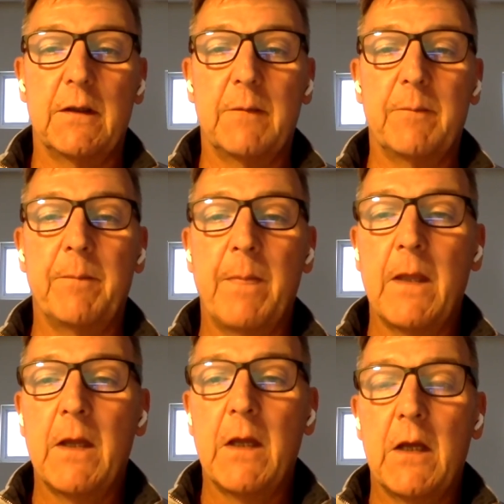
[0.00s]
Um,
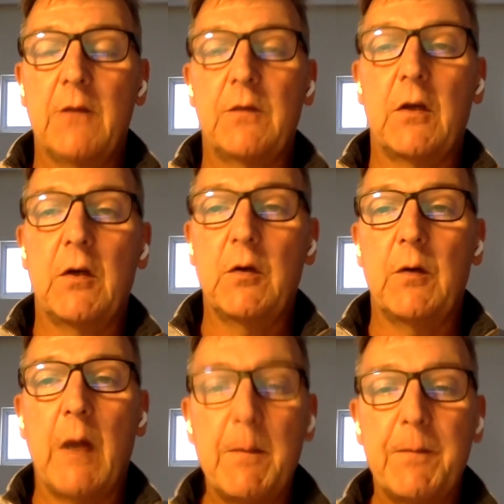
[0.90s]
so
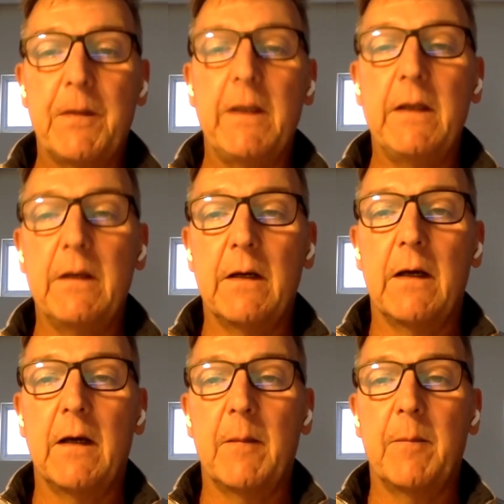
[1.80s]
hopefully...
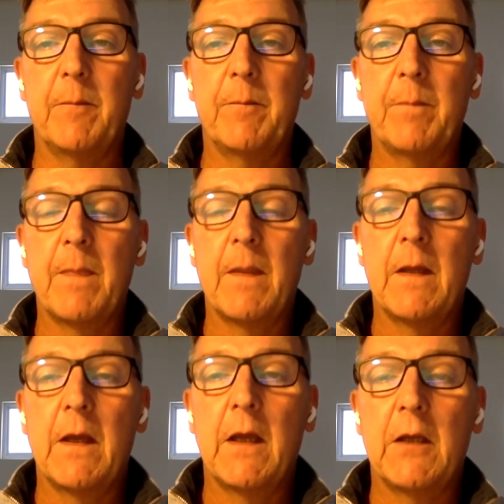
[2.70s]
Um,
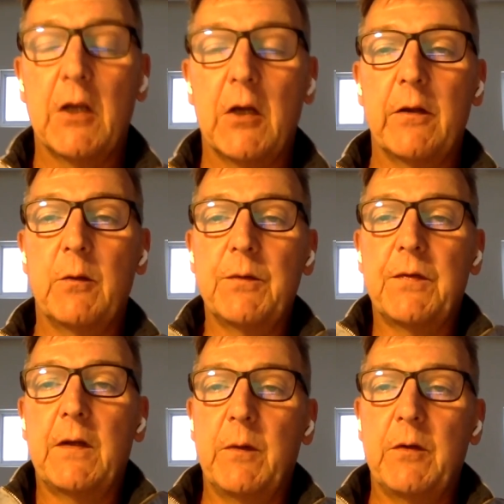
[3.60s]
You know, they always
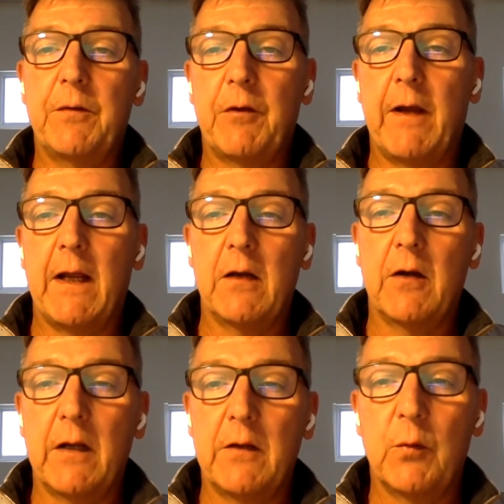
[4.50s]
say when you throw a hand
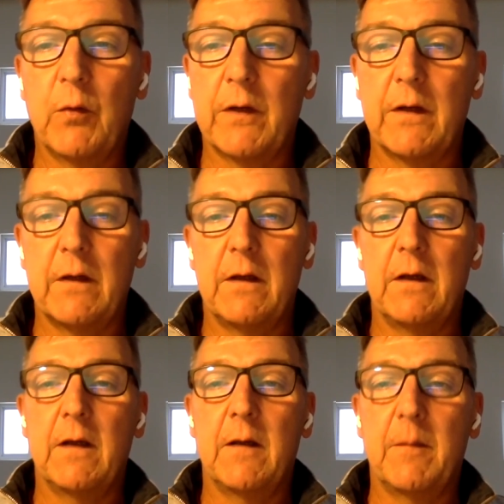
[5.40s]
grenade in the water,
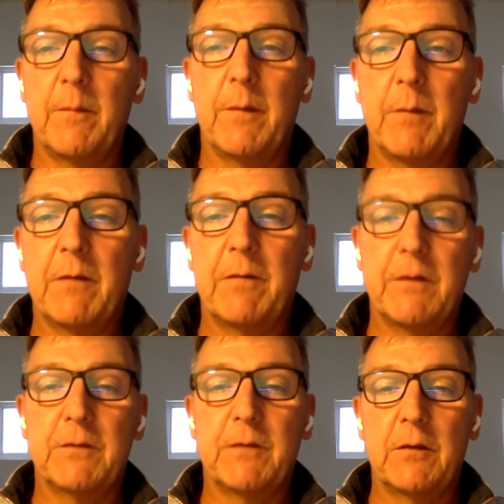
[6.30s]
um, the big
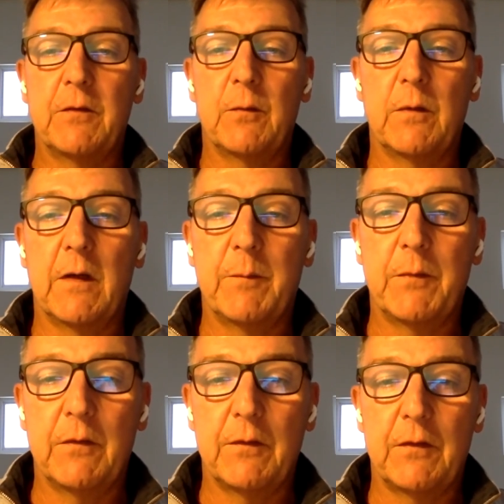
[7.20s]
fish float to, up
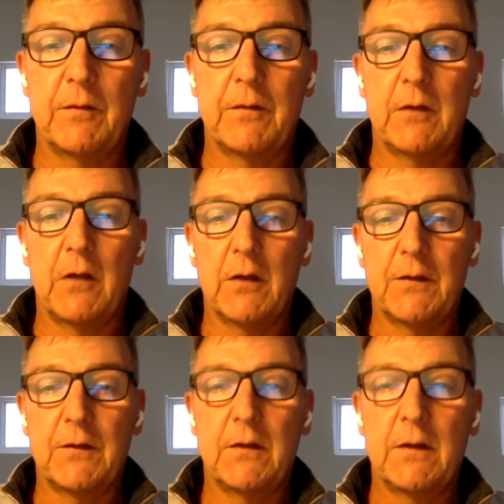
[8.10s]
to the surface
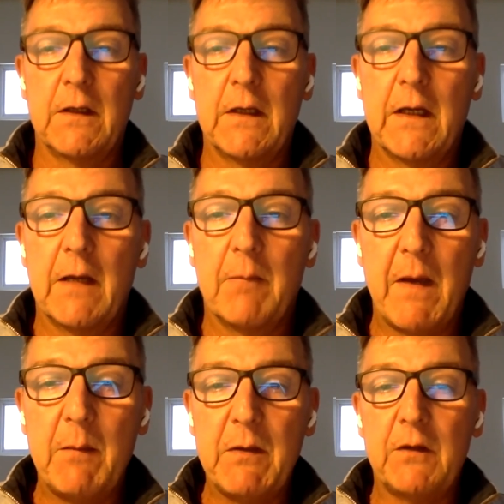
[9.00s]
last.
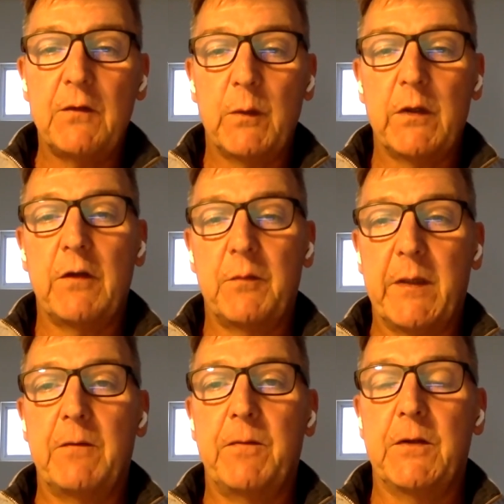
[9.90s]
Maybe this is one of those
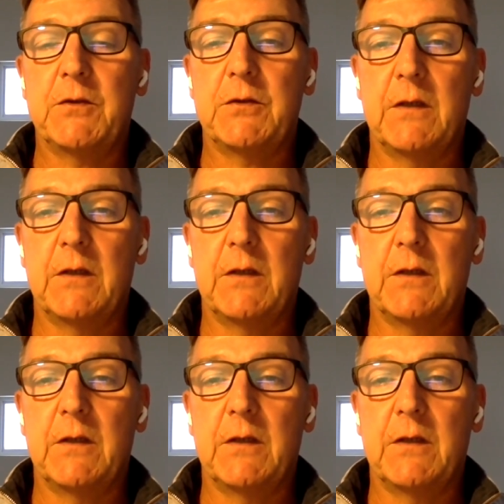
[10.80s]
bigger fish